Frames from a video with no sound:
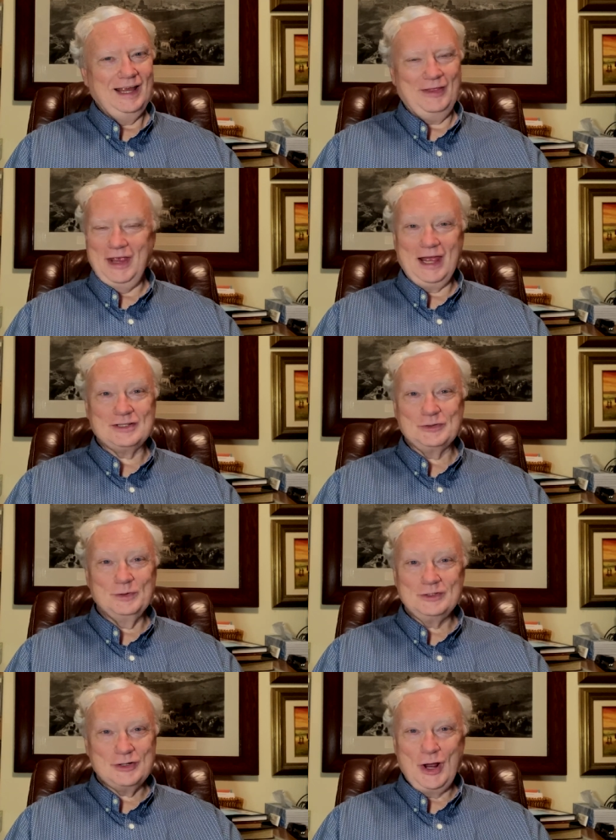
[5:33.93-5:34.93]
And the answer
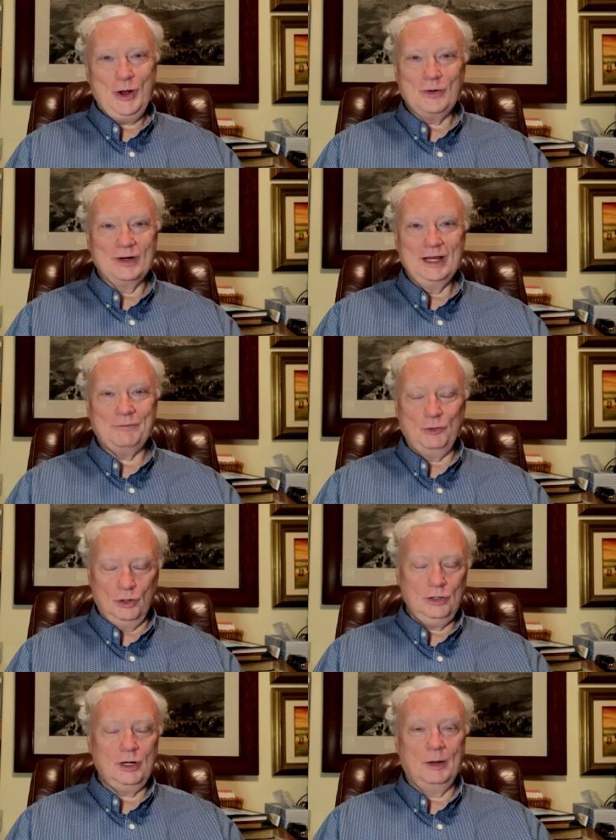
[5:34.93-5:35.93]
was no. If
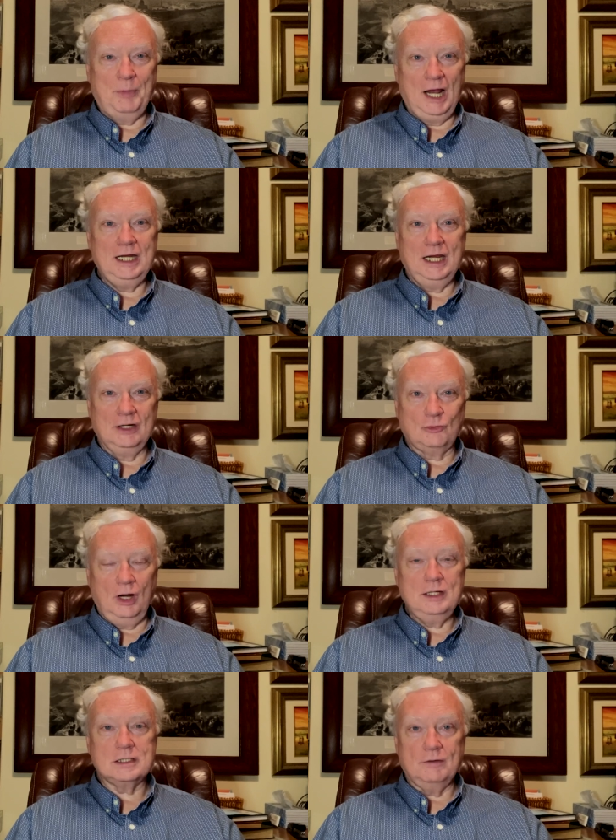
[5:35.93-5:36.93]
you're abiding in
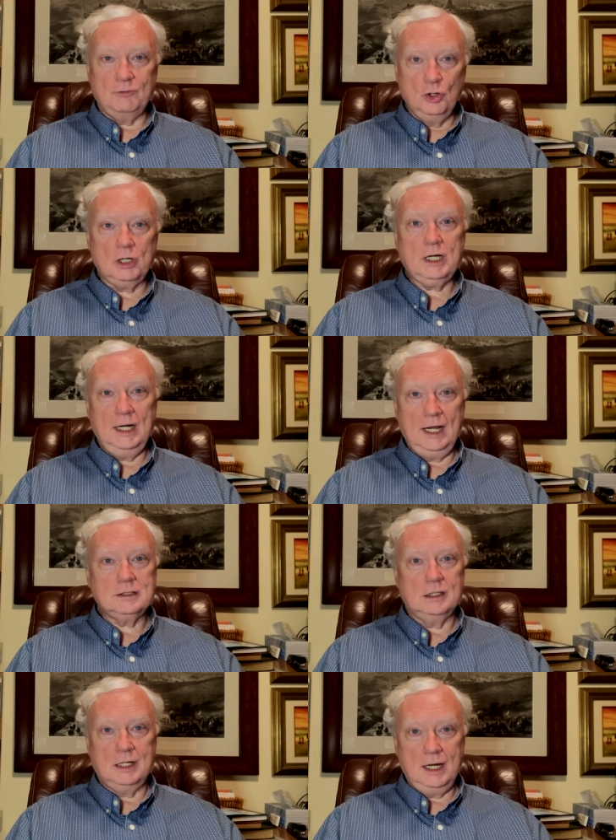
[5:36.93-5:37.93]
Christ, if you're
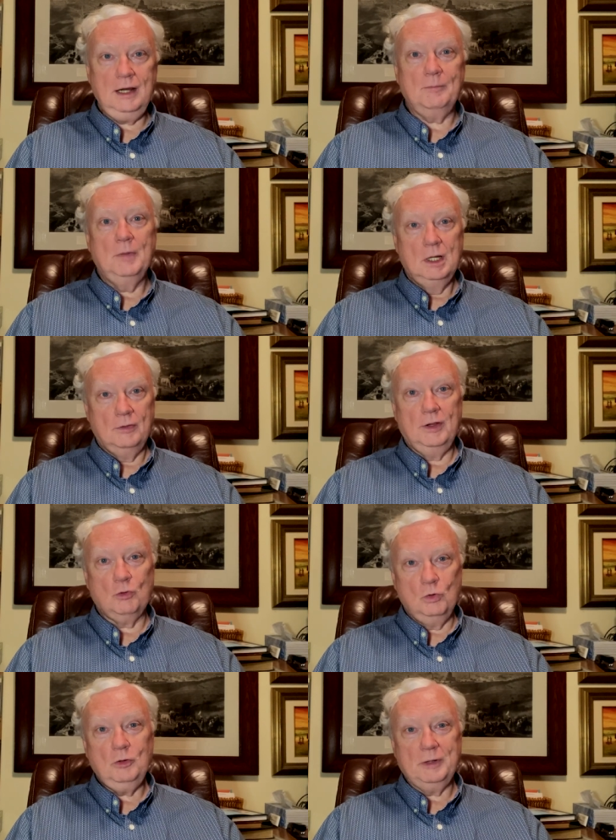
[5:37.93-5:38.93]
connected to Him, there
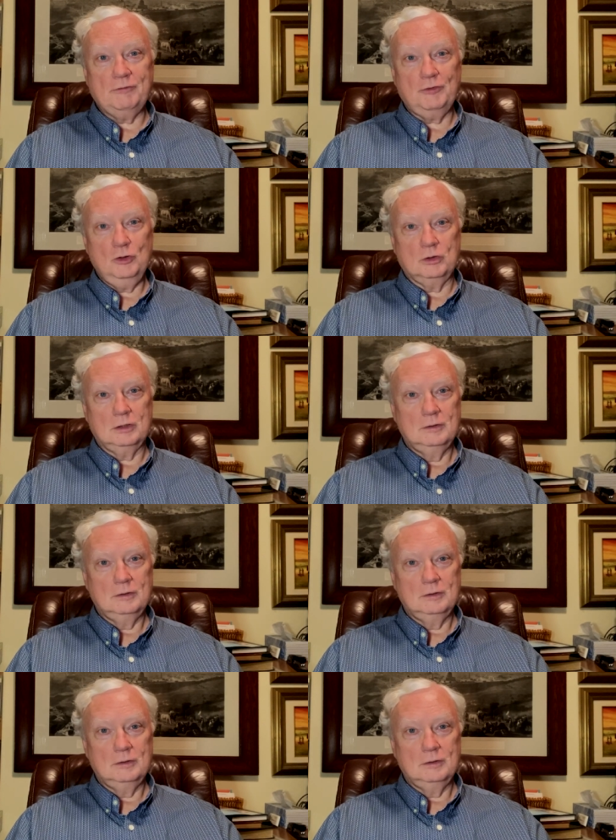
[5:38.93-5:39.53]
will be fruit.